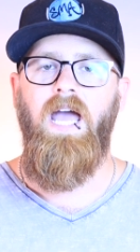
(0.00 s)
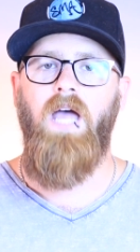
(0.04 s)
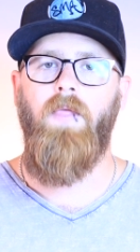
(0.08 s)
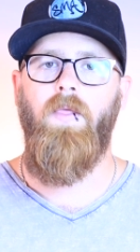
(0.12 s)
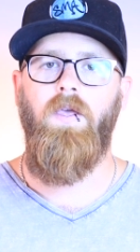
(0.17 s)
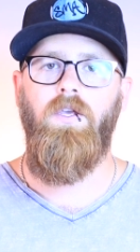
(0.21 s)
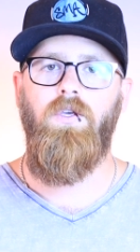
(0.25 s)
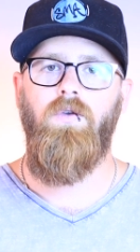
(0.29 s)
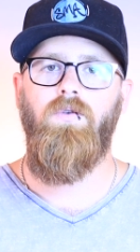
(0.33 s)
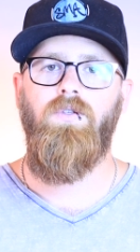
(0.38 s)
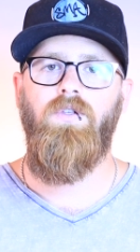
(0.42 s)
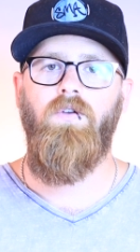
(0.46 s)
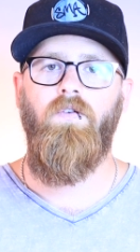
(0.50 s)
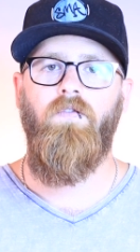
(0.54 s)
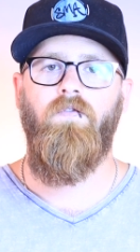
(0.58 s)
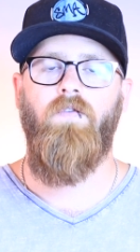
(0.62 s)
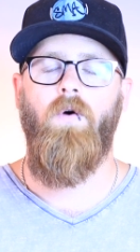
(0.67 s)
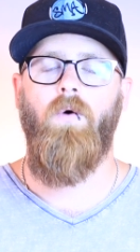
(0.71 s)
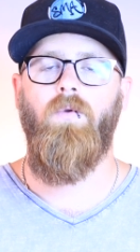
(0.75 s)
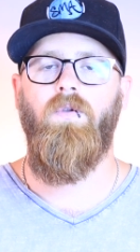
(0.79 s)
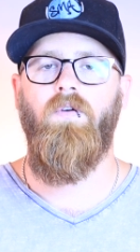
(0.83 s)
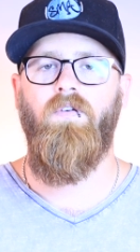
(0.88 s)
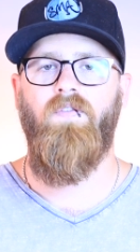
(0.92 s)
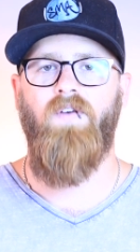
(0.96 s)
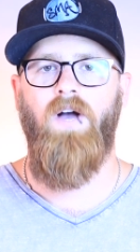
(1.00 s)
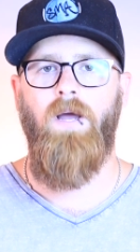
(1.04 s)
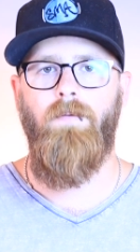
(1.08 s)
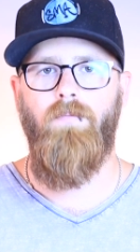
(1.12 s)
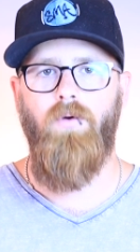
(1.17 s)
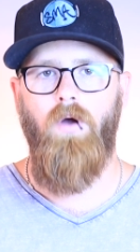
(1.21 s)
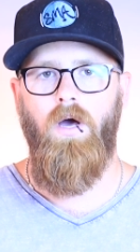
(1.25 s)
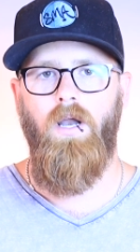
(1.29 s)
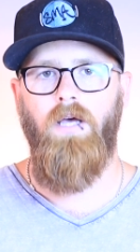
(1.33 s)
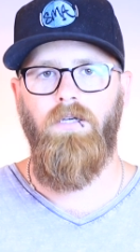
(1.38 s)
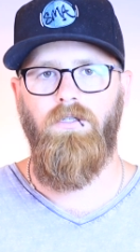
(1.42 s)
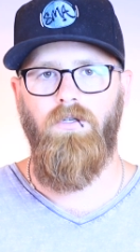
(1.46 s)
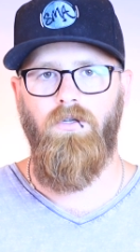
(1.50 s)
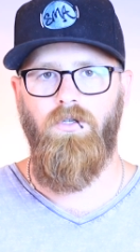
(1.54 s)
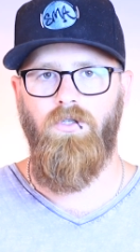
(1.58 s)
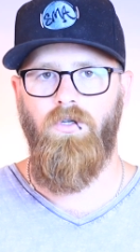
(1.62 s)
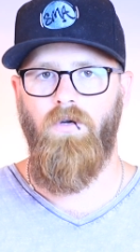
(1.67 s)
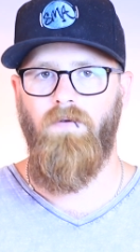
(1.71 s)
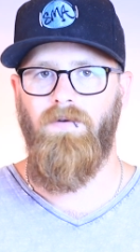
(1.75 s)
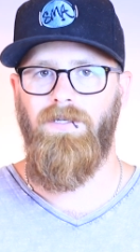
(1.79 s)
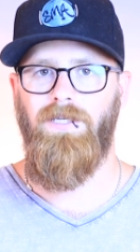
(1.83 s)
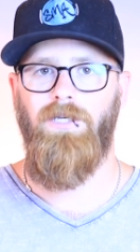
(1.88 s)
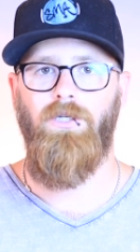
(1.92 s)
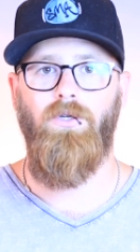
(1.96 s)
and they use their phone to find products or
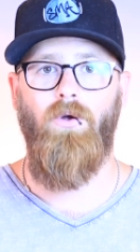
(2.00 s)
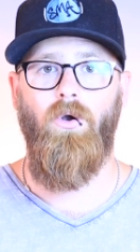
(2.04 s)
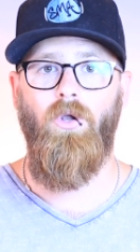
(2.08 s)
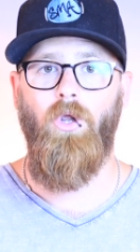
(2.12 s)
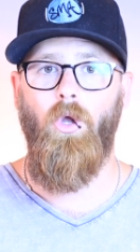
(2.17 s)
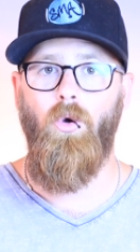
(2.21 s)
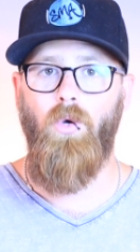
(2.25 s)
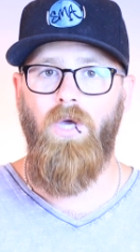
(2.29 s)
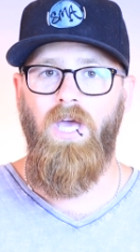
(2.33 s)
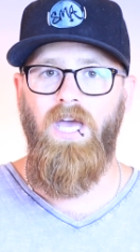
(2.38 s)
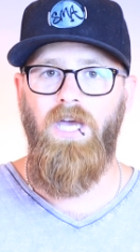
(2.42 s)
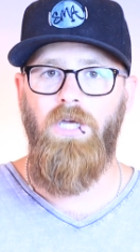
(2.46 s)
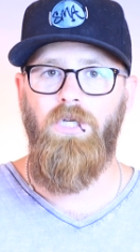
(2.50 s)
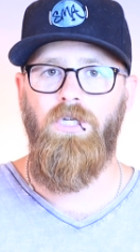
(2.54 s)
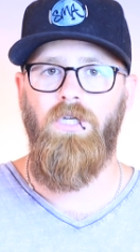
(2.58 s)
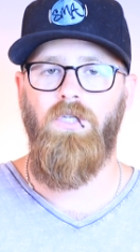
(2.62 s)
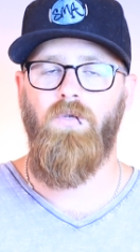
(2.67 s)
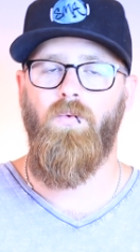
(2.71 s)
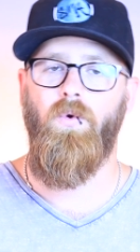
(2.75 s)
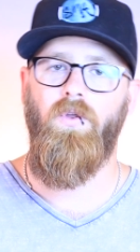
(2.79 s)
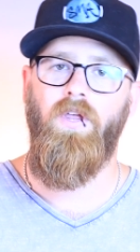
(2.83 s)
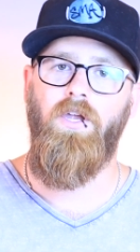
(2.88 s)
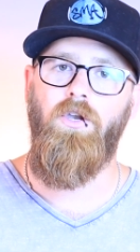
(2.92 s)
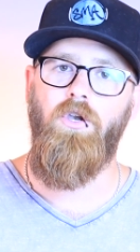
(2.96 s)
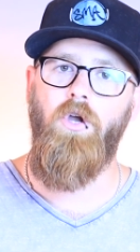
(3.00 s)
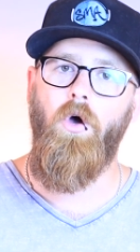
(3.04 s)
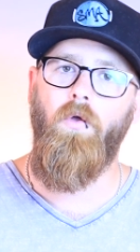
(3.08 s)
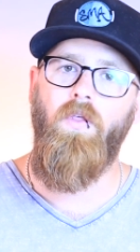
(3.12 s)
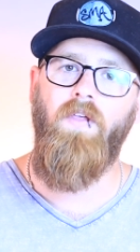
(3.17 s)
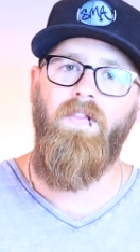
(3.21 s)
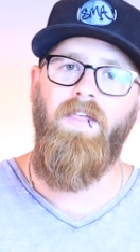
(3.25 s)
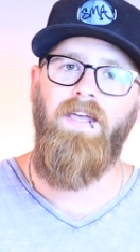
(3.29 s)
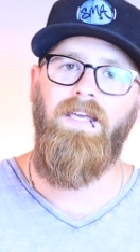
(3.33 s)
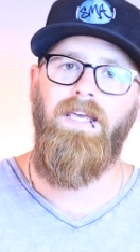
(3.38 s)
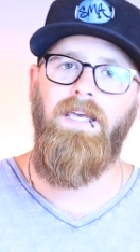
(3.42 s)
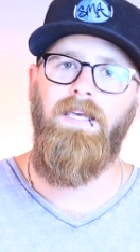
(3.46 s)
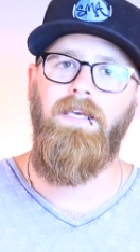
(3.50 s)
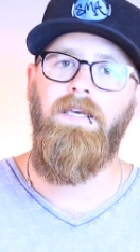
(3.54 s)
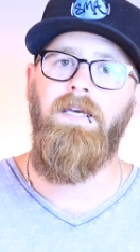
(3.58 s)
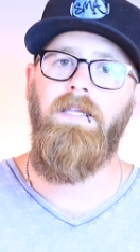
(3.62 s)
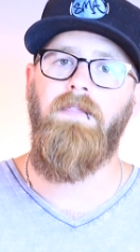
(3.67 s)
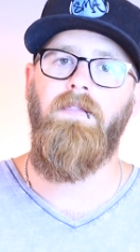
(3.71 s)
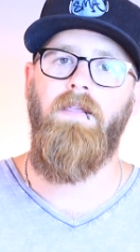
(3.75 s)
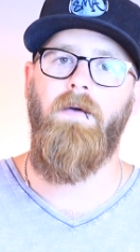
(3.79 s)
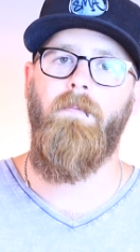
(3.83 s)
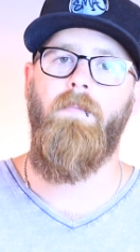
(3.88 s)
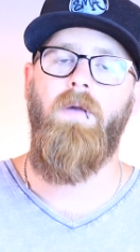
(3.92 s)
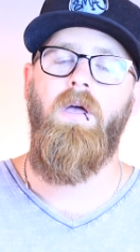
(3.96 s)
services or locations where they know that they can
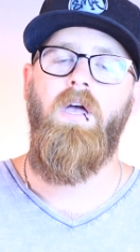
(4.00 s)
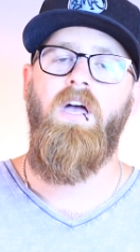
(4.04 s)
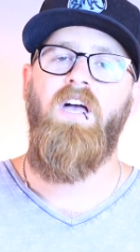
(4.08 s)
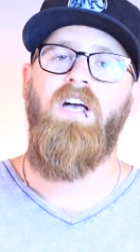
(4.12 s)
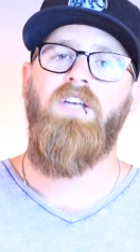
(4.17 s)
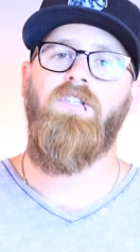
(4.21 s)
get them.